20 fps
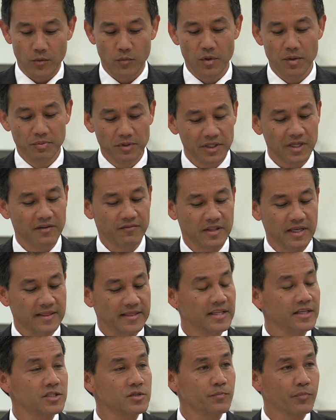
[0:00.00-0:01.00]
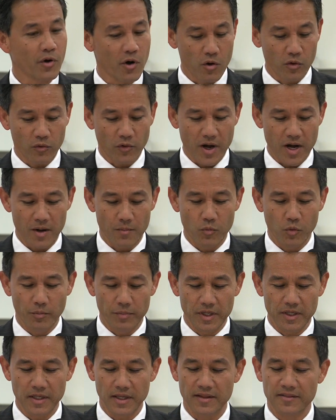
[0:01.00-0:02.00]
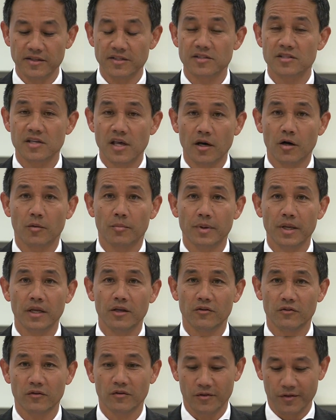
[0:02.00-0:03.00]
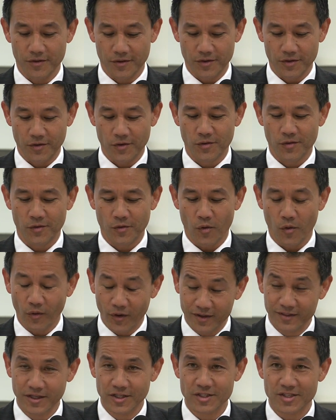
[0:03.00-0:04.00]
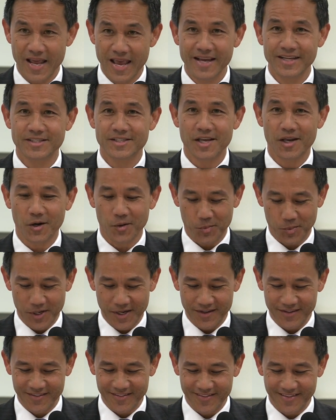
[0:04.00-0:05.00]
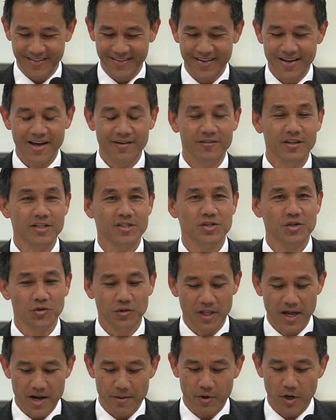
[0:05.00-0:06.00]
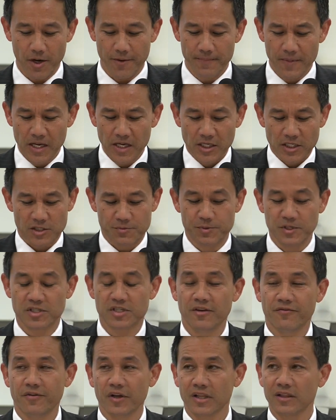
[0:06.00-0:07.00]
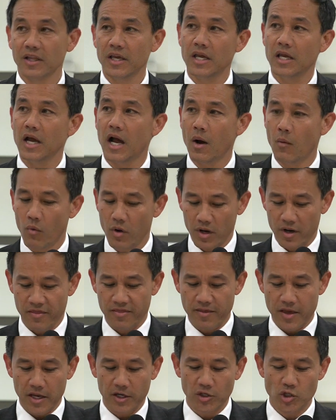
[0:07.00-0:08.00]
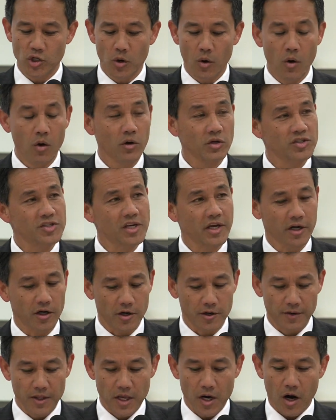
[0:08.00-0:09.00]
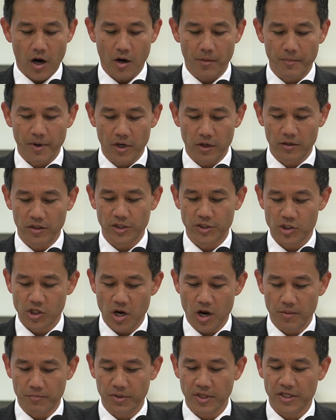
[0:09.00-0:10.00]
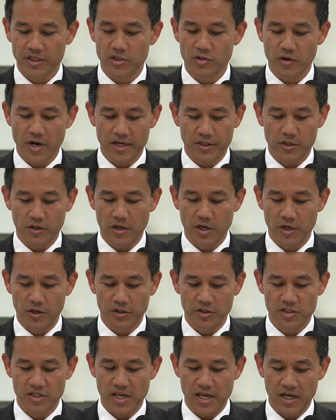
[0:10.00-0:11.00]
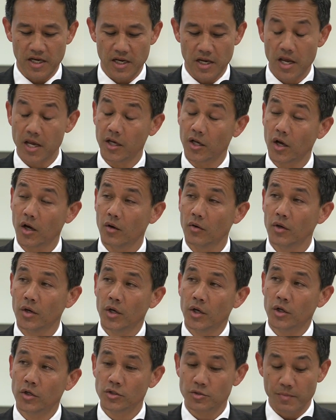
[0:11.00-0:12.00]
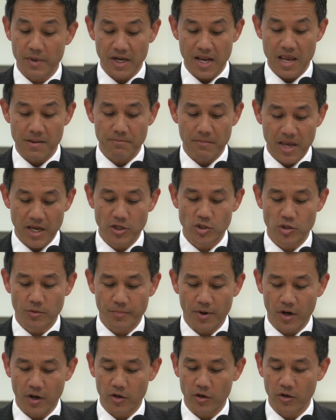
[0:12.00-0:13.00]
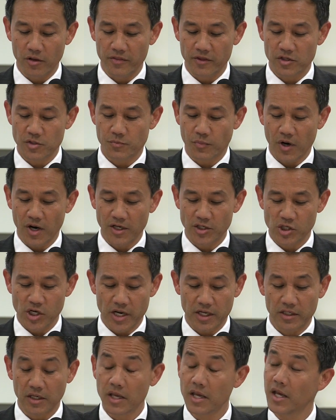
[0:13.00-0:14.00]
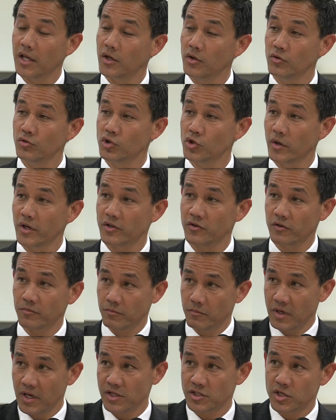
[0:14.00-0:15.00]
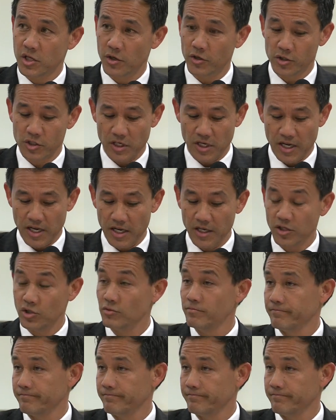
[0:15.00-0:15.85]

We believe that this program will be the centerpiece, or at least a centerpiece, of this new library. Specifically, I want to thank Joe Holsinger, our Merrill Lynch Complex Director here in San Diego, who's been a major partner in this project and who joins us here today.